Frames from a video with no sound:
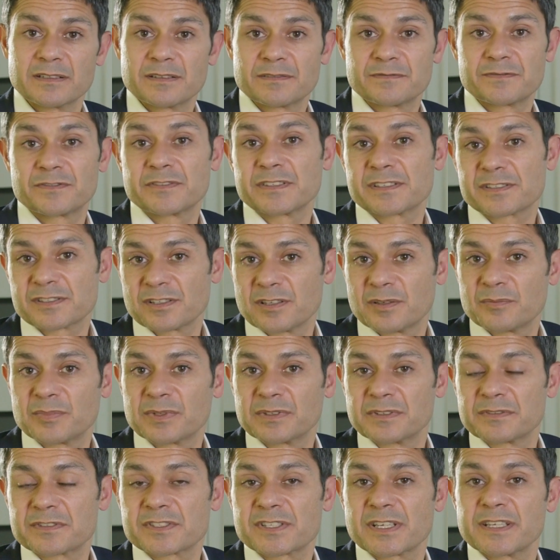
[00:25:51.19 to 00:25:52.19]
for example
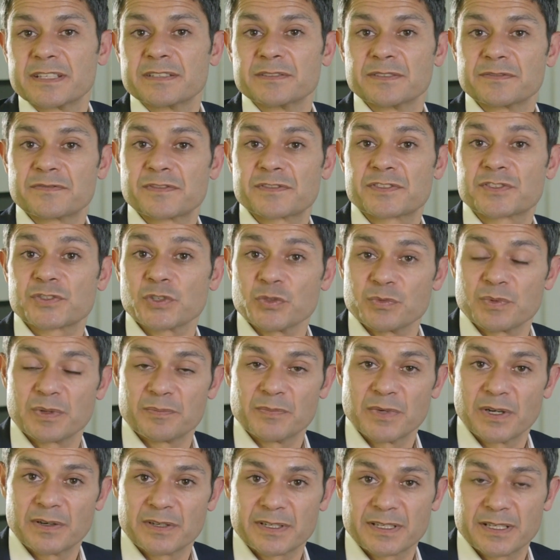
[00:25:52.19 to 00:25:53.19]
a chain of
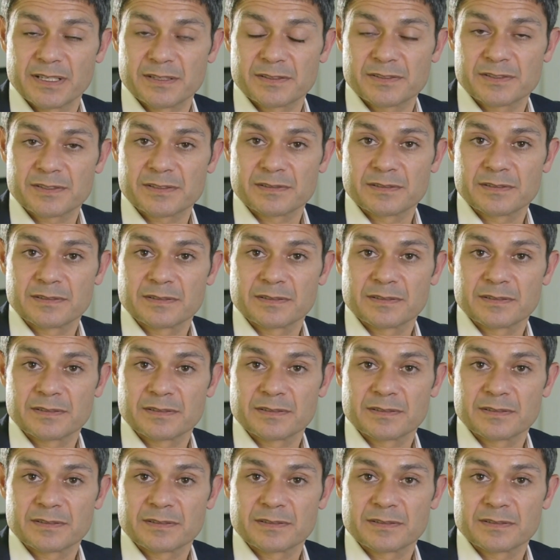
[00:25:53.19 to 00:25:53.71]
supermarkets,